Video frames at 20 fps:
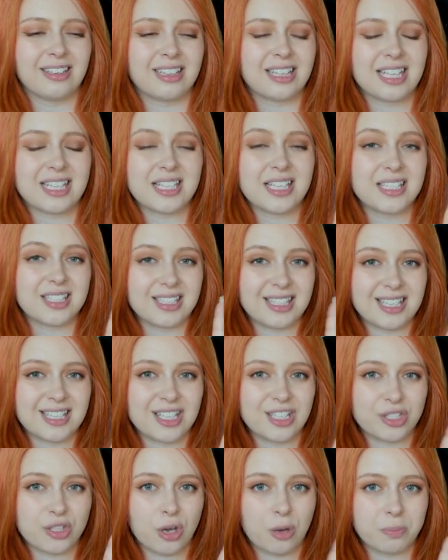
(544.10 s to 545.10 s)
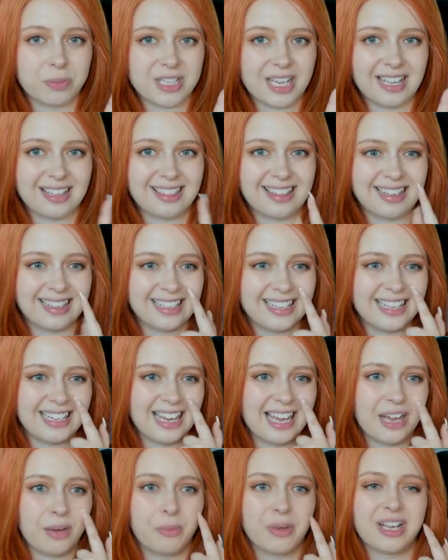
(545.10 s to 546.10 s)
this is top tier thinking
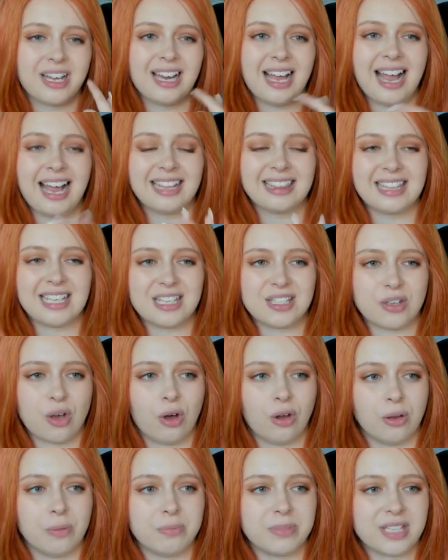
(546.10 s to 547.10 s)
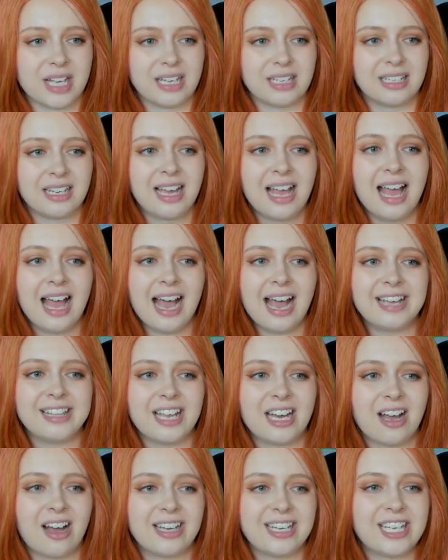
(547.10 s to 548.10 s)
here. We're gonna add these columns in, and
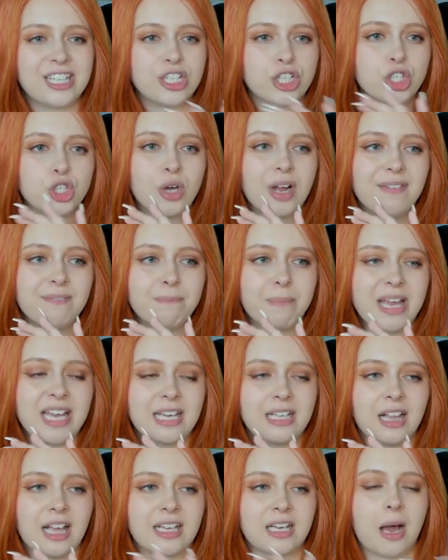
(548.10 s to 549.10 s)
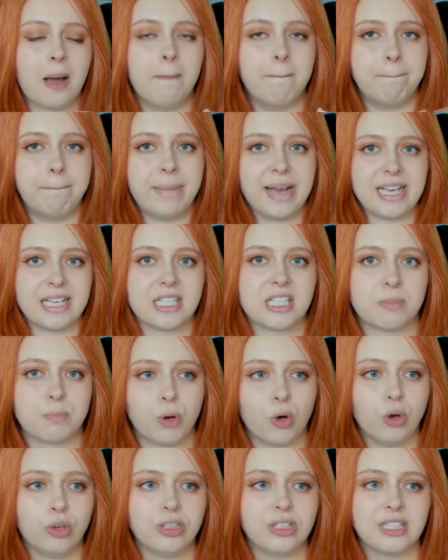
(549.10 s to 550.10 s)
then I need to try and make like a
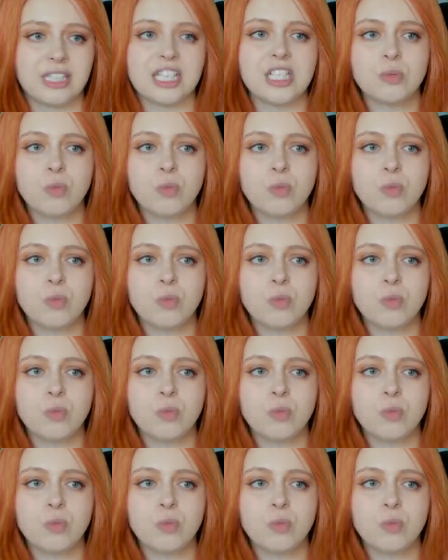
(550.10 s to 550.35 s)
baseboard. This